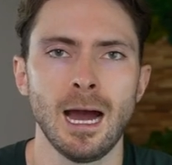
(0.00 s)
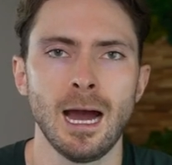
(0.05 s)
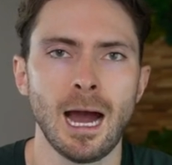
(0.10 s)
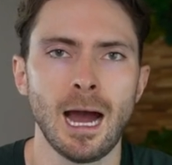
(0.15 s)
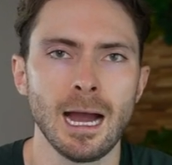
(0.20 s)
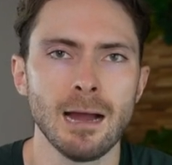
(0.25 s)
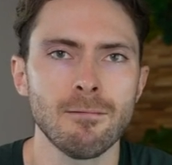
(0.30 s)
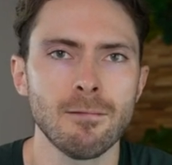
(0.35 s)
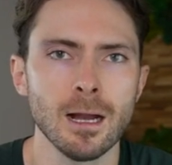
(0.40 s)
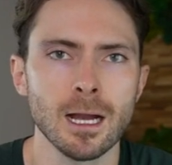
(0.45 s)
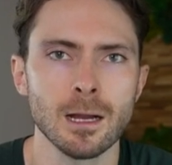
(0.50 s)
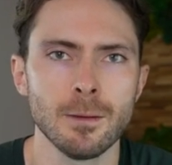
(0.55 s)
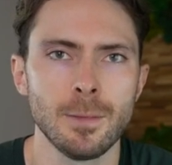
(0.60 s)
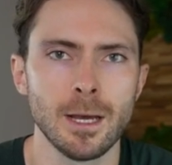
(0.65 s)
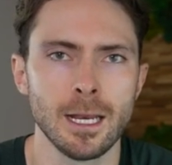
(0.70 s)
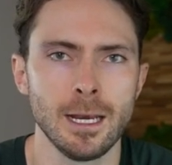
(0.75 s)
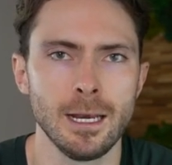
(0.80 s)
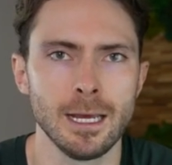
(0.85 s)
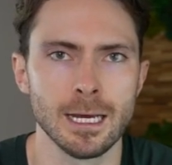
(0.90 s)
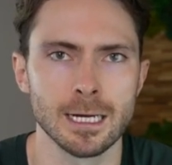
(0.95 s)
I
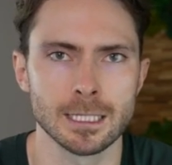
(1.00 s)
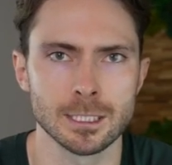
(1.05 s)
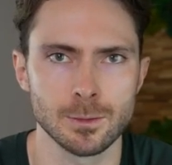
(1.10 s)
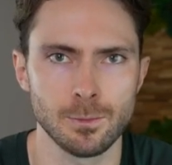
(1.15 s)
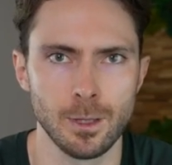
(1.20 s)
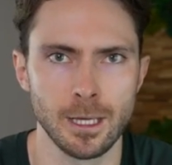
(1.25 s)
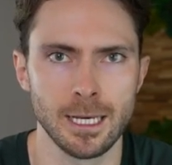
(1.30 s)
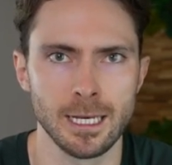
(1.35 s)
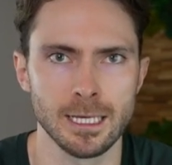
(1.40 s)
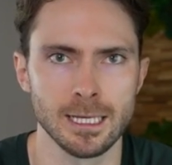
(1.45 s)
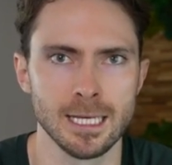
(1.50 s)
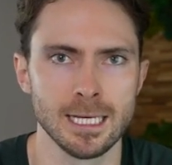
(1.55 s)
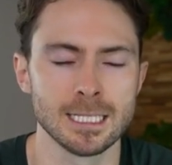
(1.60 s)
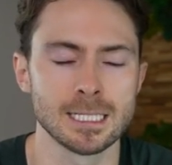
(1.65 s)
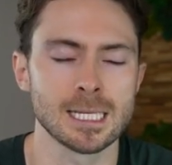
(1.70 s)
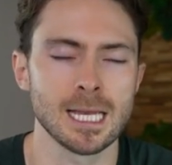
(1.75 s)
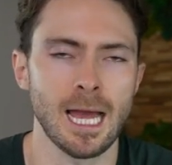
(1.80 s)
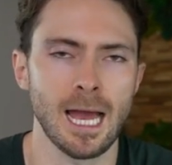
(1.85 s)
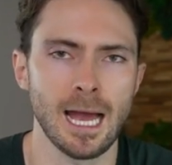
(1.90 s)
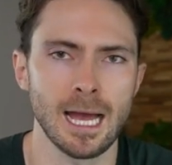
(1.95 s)
recommend explaining
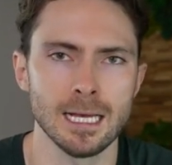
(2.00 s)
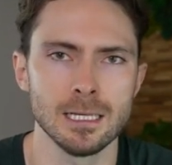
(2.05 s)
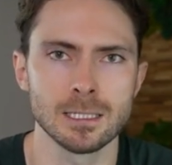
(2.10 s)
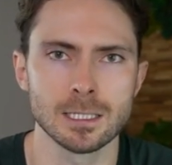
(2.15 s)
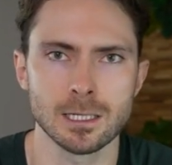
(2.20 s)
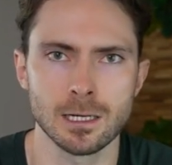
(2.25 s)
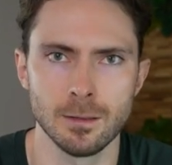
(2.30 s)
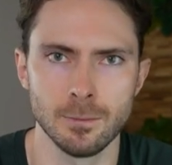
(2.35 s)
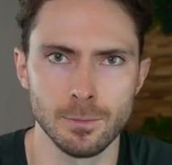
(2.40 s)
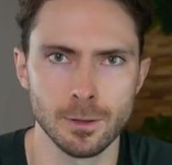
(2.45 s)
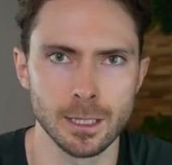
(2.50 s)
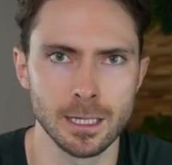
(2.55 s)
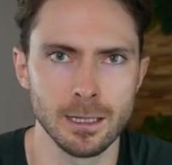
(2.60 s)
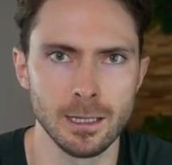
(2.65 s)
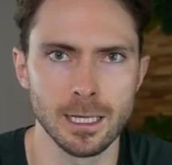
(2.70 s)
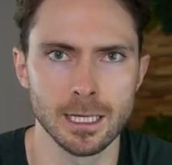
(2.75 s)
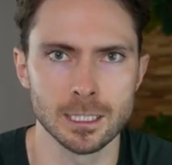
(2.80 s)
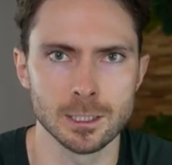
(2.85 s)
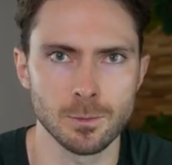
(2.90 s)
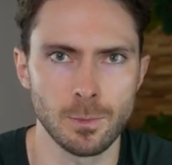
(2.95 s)
this as
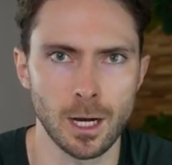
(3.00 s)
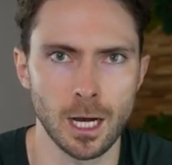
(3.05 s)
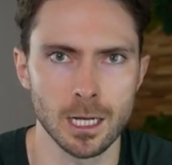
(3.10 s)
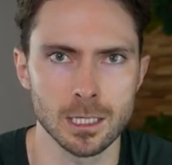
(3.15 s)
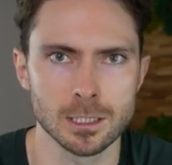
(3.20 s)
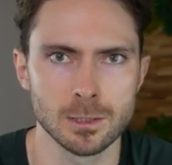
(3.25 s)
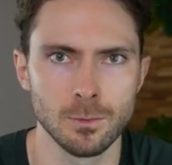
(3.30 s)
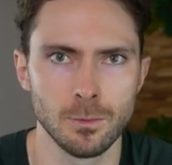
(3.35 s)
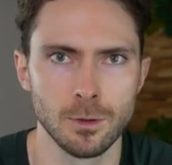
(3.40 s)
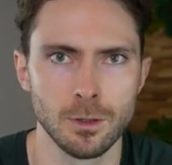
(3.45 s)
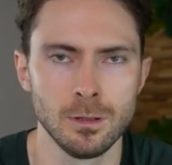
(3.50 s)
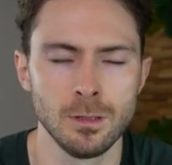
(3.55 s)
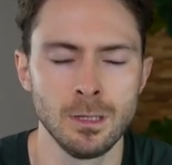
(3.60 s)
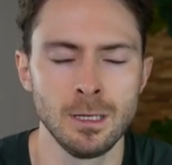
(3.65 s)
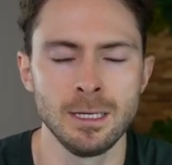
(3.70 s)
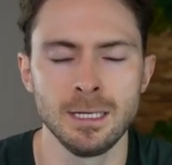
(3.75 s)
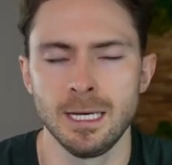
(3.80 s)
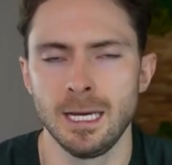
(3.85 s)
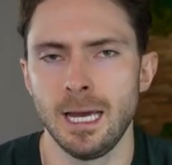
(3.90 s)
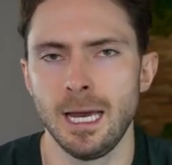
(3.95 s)
completely as possible
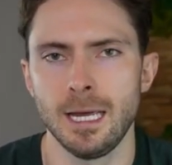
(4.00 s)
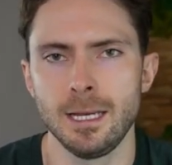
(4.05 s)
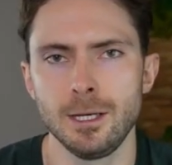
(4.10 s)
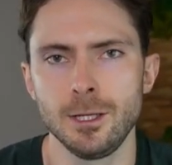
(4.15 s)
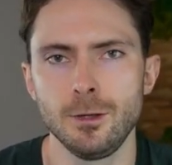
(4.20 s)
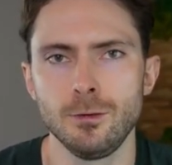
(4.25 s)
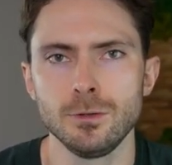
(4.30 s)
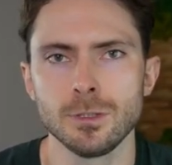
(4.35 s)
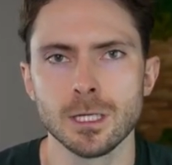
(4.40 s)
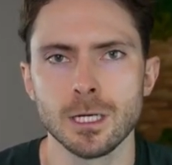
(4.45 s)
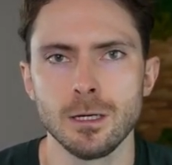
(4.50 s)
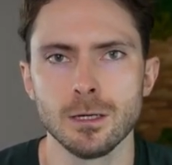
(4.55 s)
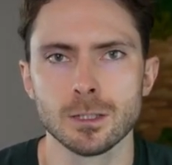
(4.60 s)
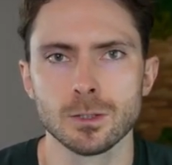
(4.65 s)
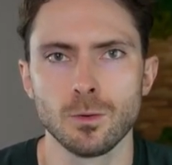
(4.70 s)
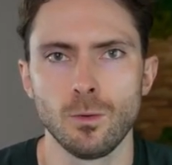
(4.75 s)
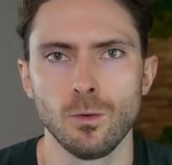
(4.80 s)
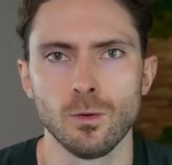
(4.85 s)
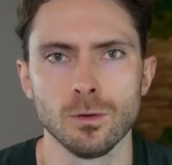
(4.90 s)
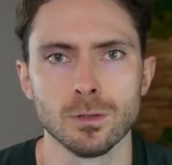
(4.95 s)
and using your
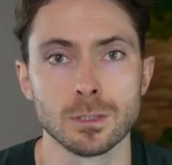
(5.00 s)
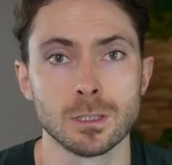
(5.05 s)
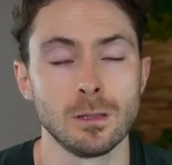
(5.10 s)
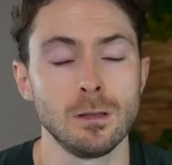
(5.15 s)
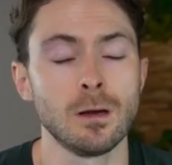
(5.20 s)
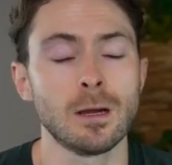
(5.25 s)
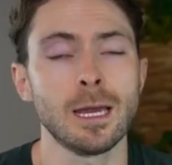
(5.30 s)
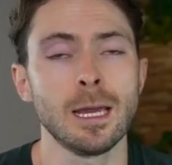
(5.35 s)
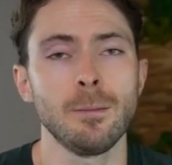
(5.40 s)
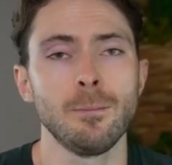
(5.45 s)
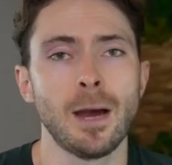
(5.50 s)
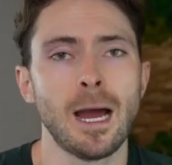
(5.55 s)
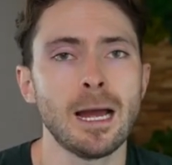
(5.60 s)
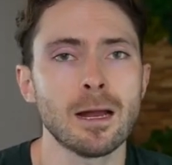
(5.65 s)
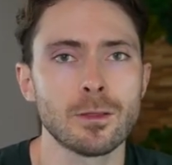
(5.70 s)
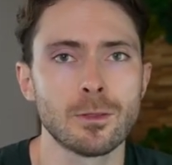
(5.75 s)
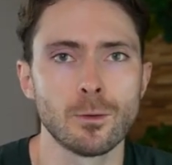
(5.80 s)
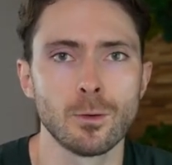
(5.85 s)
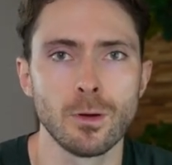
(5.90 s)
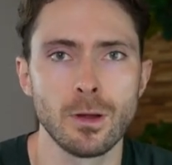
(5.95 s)
tools, looking
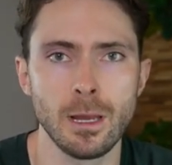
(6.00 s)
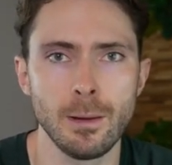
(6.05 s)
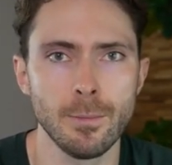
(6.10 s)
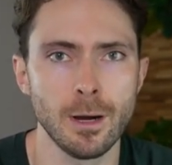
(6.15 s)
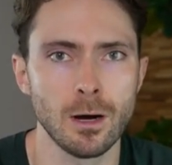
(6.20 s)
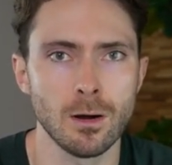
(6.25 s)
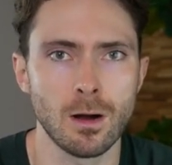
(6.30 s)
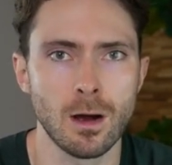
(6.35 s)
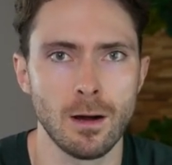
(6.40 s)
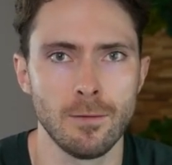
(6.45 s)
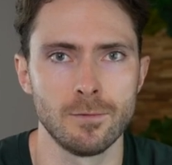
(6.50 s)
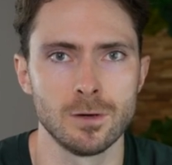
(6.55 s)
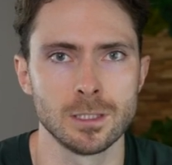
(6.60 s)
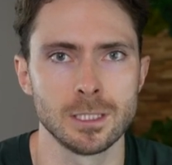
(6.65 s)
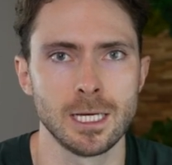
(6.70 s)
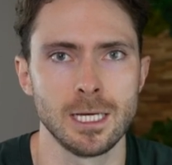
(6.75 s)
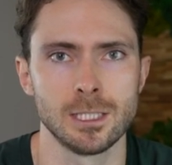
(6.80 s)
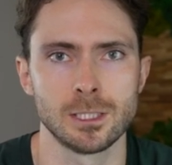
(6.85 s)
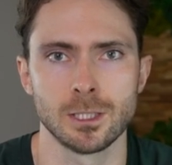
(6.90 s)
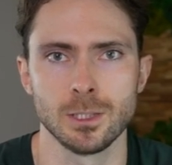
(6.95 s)
back through email
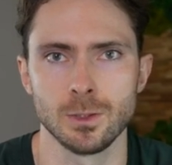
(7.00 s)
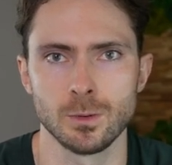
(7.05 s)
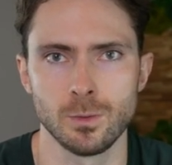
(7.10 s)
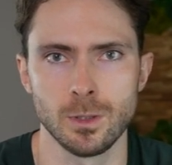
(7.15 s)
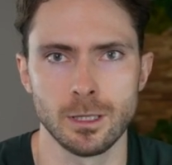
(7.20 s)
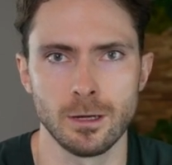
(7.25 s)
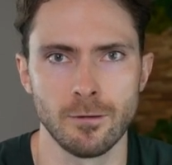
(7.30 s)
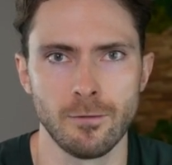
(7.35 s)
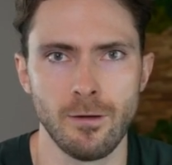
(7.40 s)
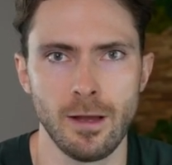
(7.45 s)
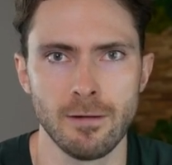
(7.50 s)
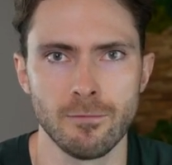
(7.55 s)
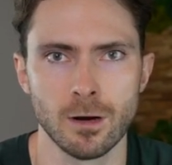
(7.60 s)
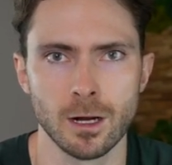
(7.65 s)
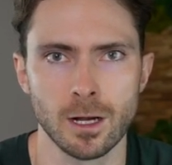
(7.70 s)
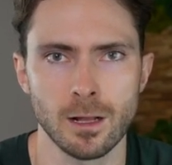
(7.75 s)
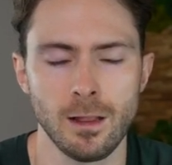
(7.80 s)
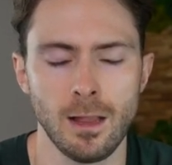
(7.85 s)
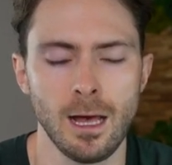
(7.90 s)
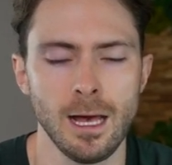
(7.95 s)
conversations with your
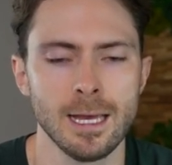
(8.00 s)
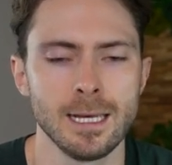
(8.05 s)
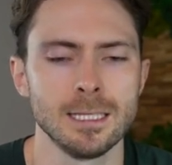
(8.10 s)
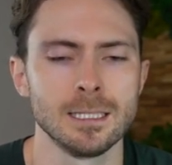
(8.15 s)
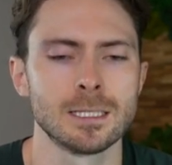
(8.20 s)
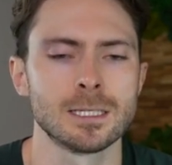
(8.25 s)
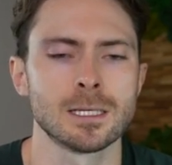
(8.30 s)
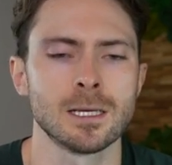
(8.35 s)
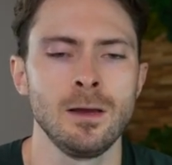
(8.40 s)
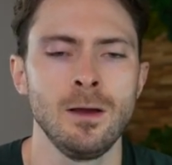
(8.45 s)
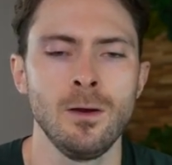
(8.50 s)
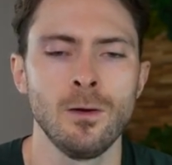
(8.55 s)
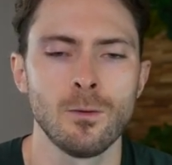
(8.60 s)
favorite clients,